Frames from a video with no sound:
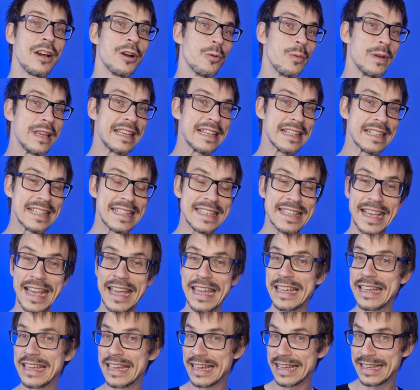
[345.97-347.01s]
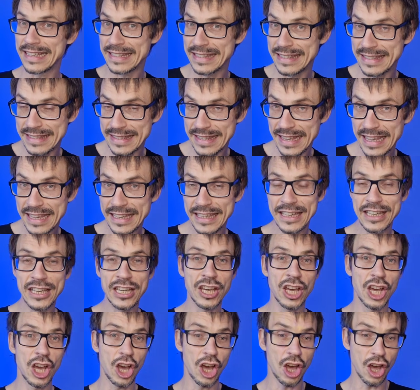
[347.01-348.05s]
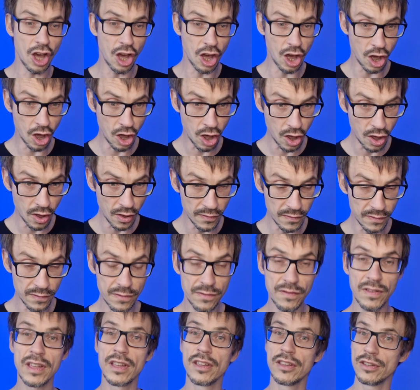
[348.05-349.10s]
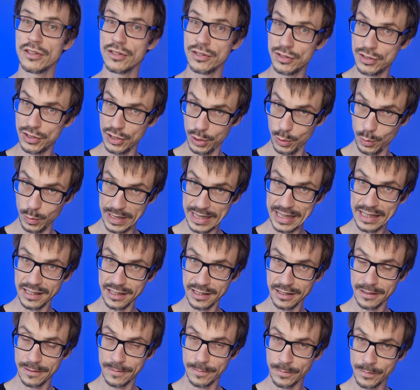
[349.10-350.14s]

We can say think of doing,